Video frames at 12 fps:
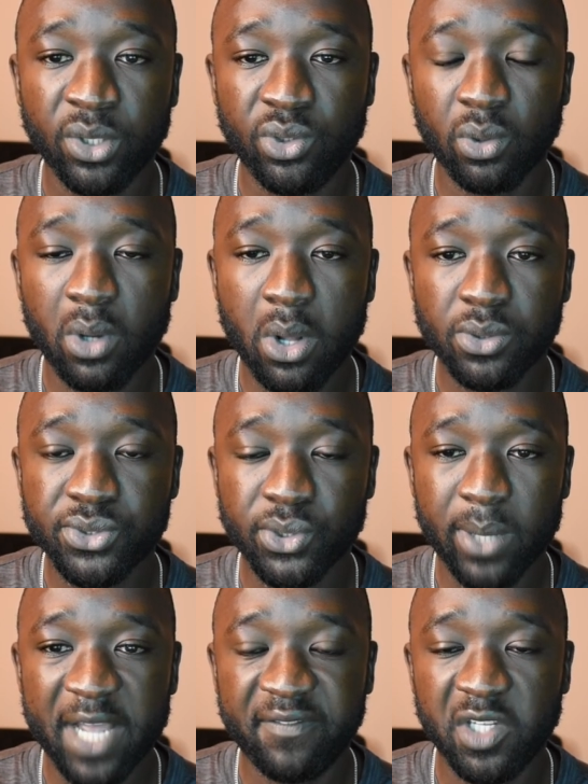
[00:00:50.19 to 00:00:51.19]
you'll also
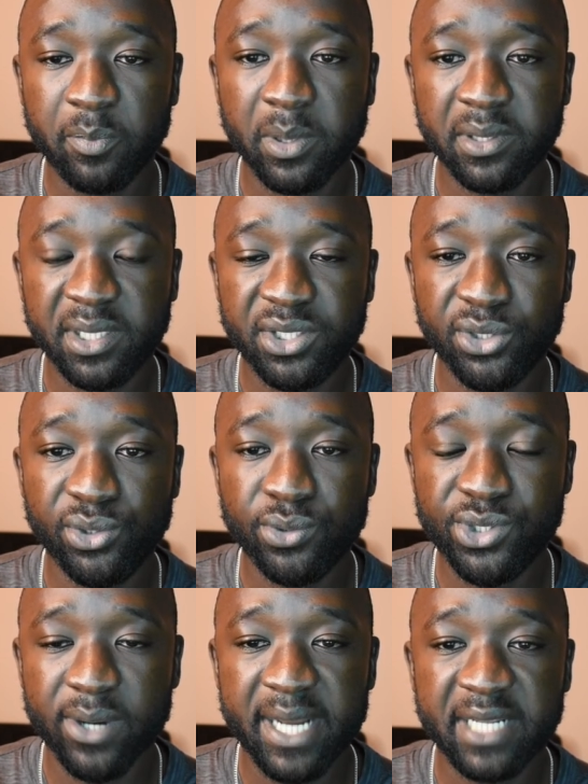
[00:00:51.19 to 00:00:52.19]
have the ability to
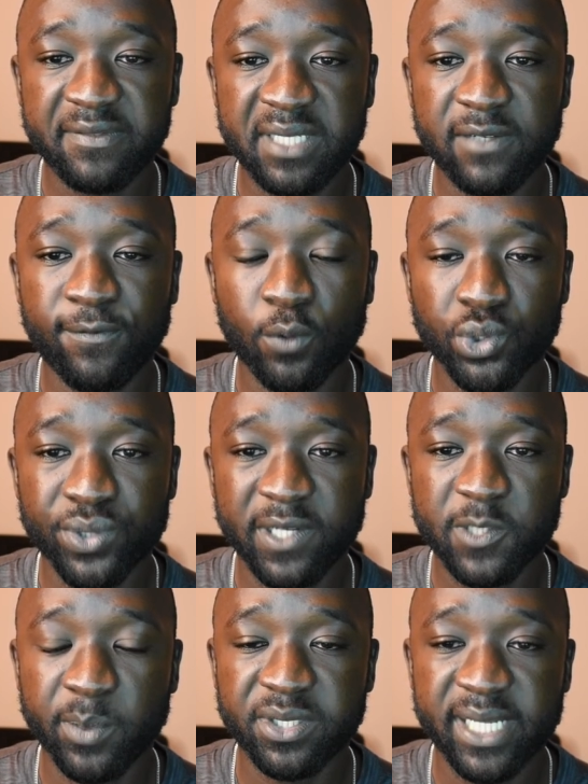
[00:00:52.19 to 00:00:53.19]
use your N F T for
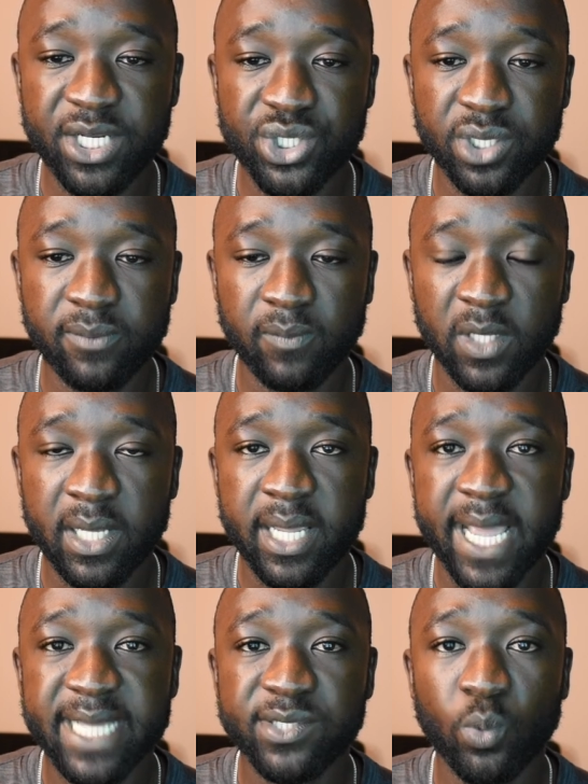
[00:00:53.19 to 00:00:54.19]
transportation
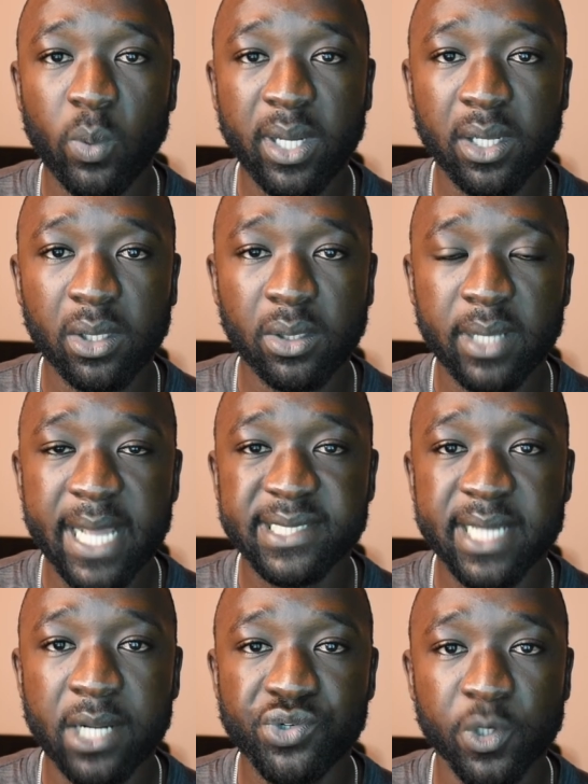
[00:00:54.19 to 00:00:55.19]
as well as
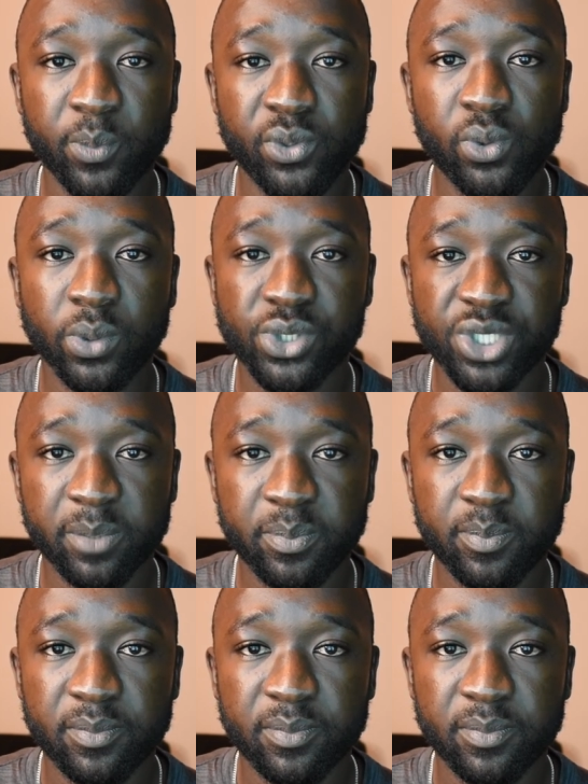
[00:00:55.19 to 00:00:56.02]
entrepreneurship.